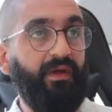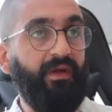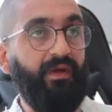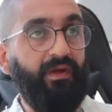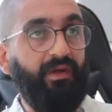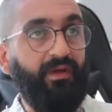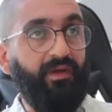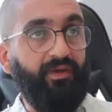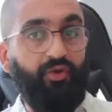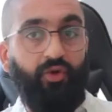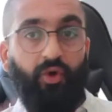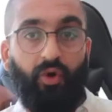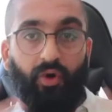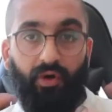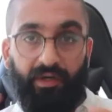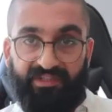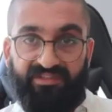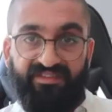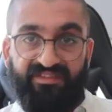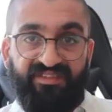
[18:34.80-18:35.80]

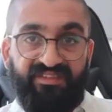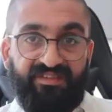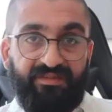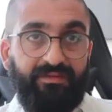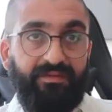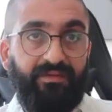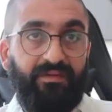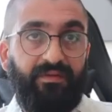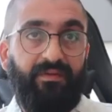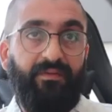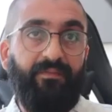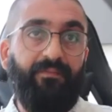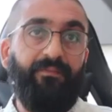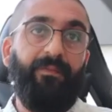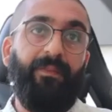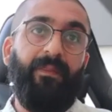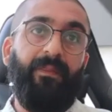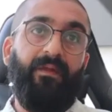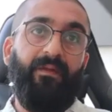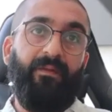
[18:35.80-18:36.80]
noise,
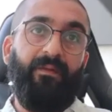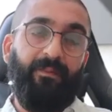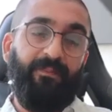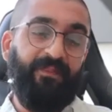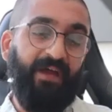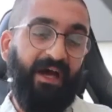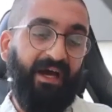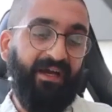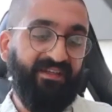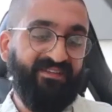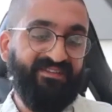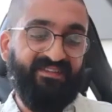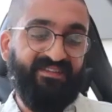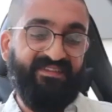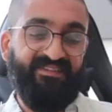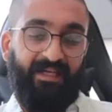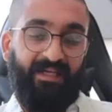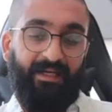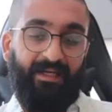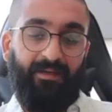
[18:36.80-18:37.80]
that is the
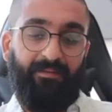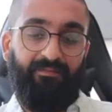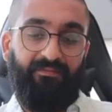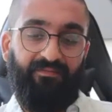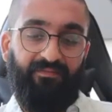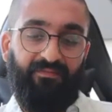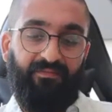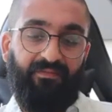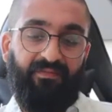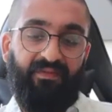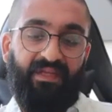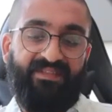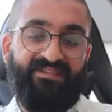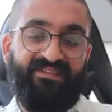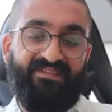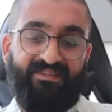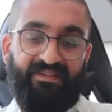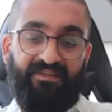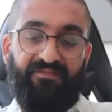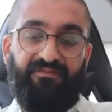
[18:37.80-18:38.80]
same, that's
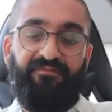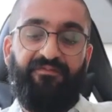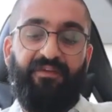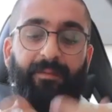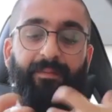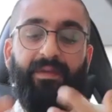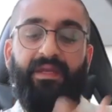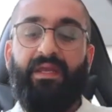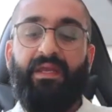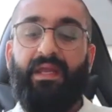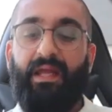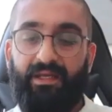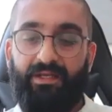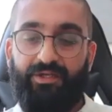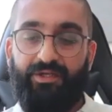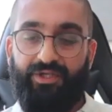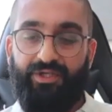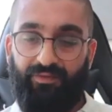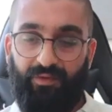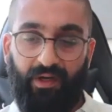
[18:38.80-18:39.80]
feminine energy,
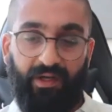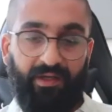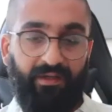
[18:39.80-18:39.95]
right?